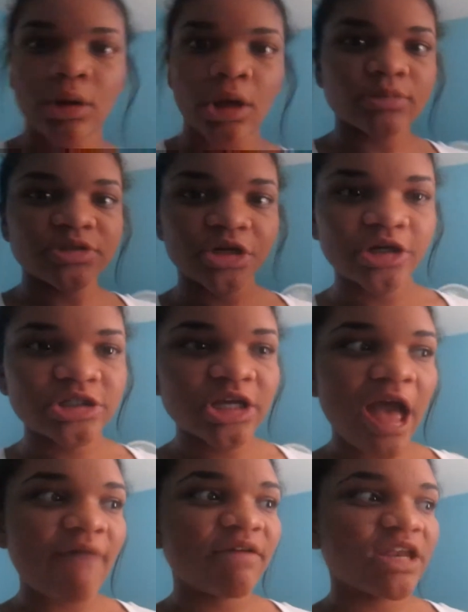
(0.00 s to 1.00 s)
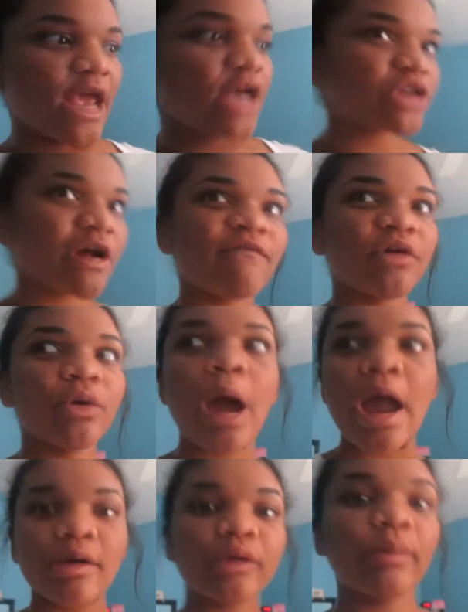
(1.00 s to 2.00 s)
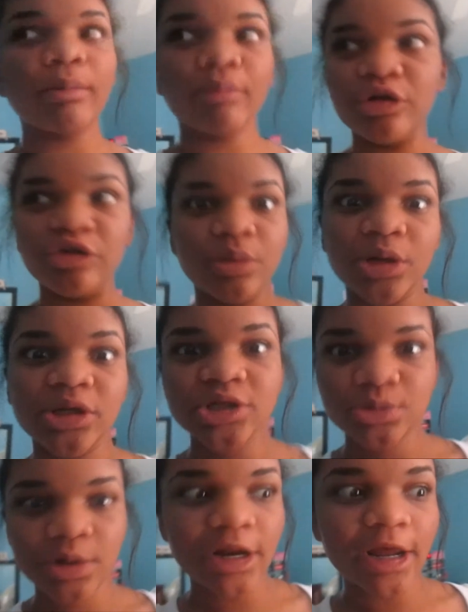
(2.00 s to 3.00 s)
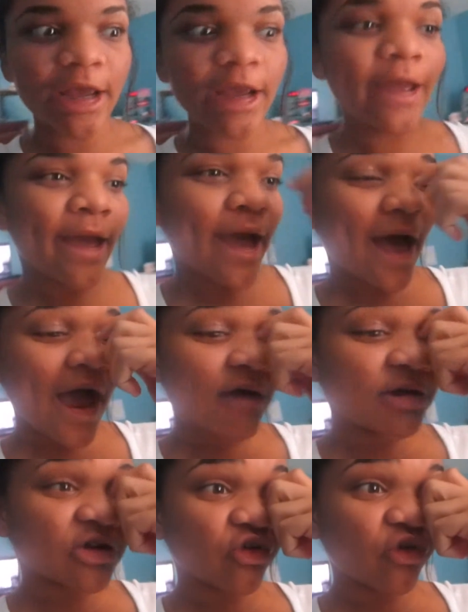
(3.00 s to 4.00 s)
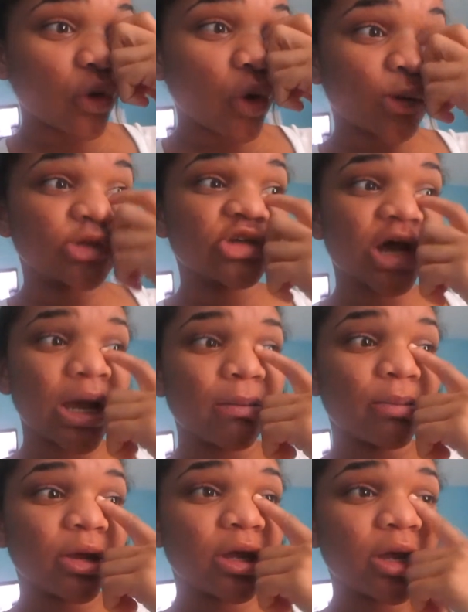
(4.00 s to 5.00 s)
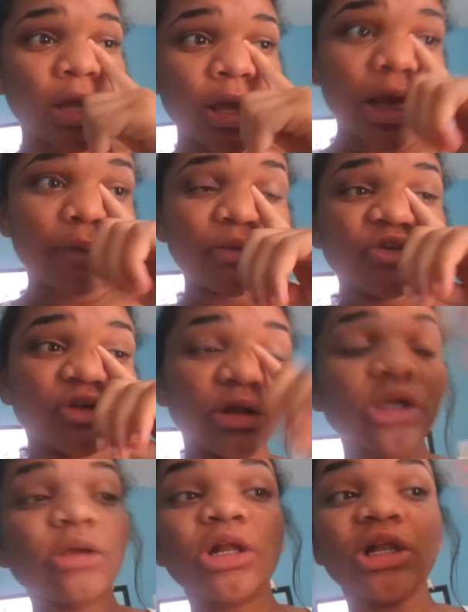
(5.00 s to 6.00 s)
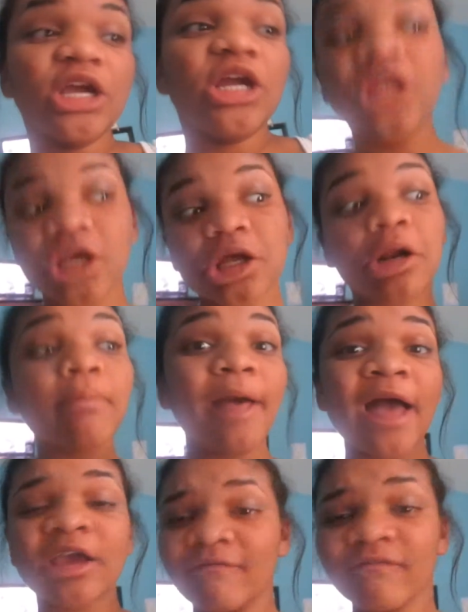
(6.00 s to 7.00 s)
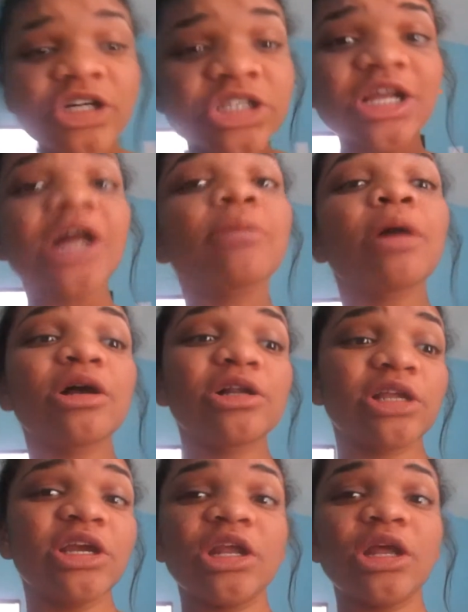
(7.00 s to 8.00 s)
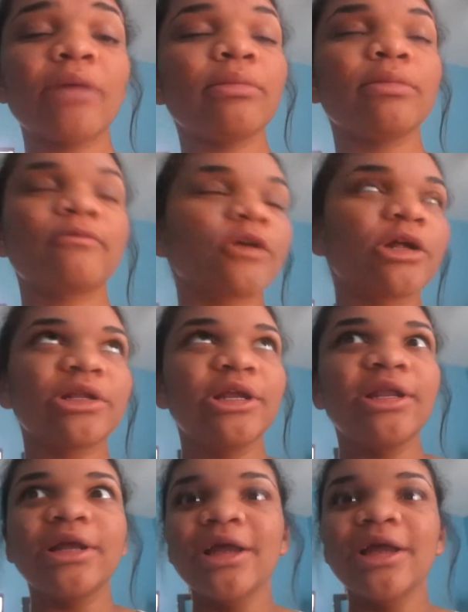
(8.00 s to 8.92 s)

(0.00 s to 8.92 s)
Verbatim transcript: Seriously having deja vu, I remember doing this one day. I have deja vu all the time, but I'm basically cleaning and unpacking. First, I am uncleaning, I'm uncleaning.